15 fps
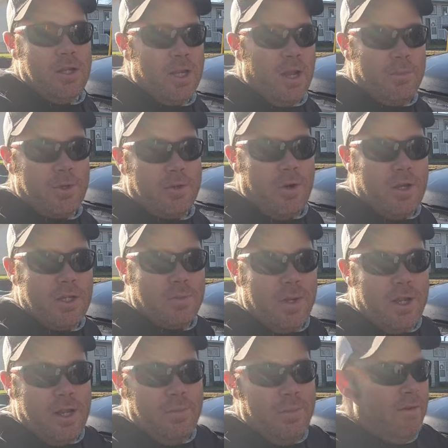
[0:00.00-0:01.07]
coming across. We
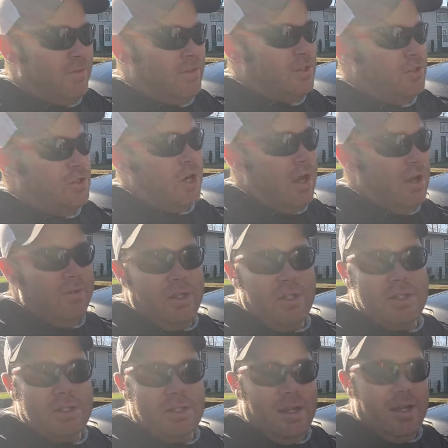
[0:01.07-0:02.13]
ended up having to drive it
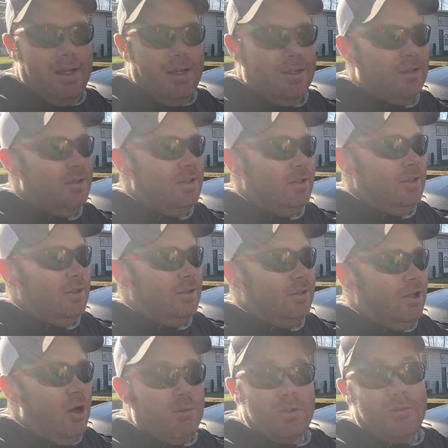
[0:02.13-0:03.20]
uh,
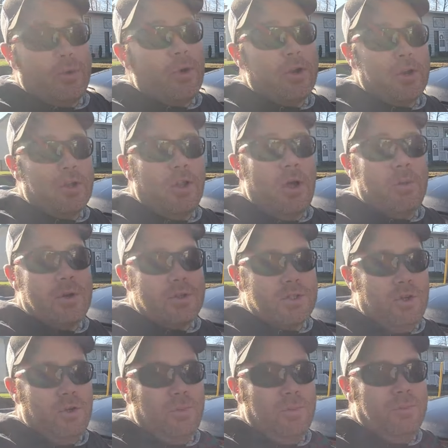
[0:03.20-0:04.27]
almost four hundred kilometers
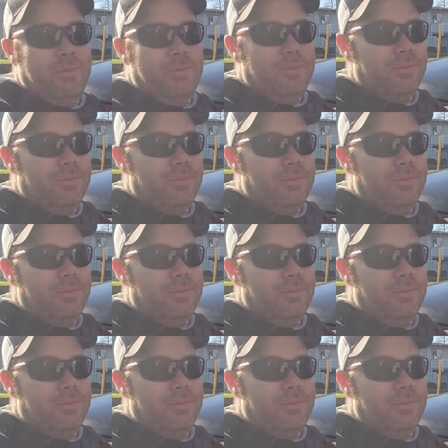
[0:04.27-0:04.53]
home